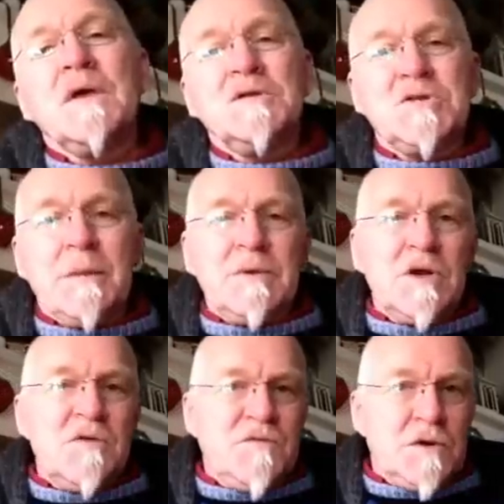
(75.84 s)

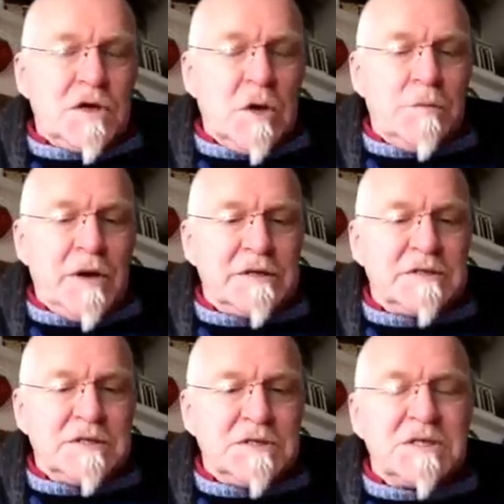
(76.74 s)
Gemini, Virgo,
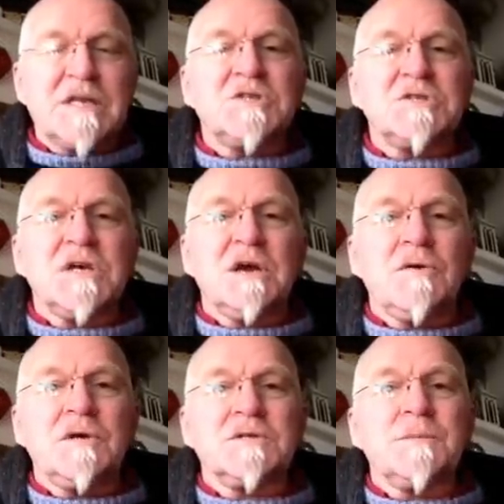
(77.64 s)
Pisces,
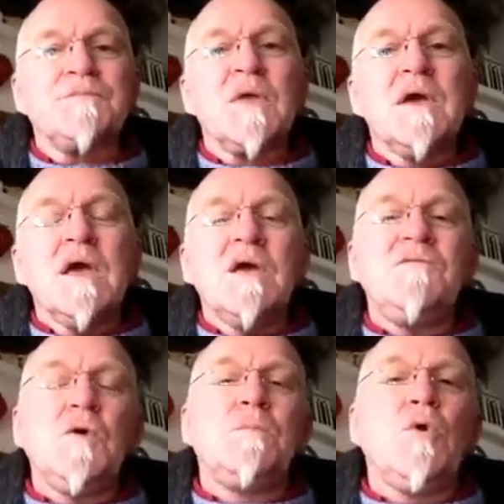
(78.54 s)
Sagittarius. If
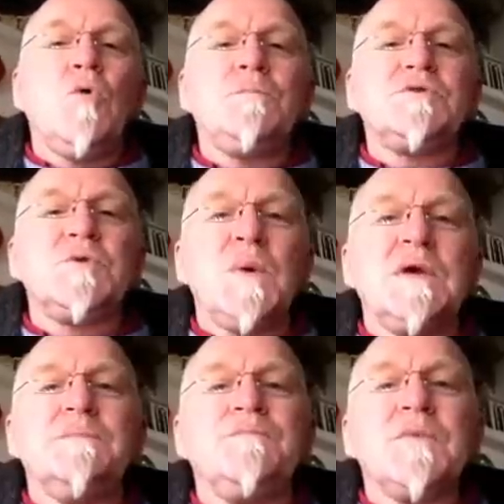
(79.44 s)
you're born
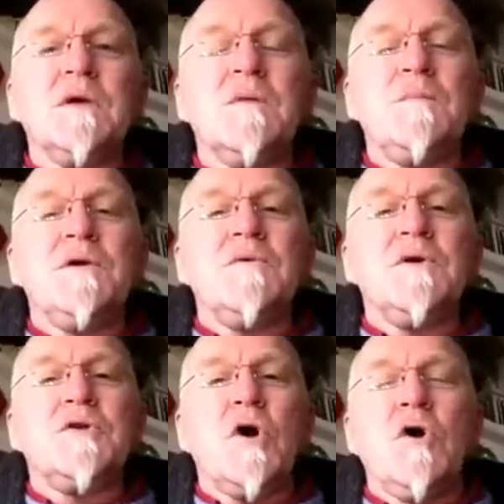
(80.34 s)
between the
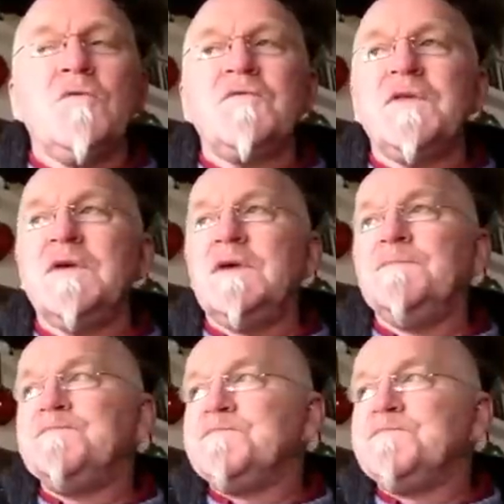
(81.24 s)
period of the